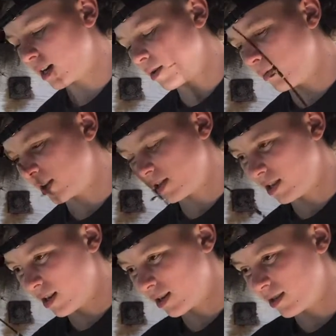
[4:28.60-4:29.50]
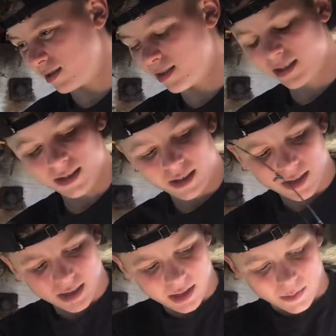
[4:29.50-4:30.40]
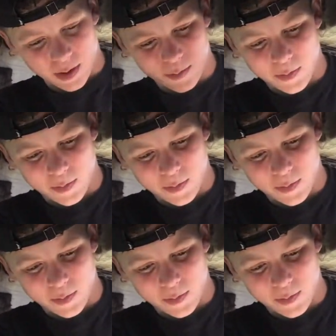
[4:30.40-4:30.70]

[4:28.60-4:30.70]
it on my shirt because yeah. my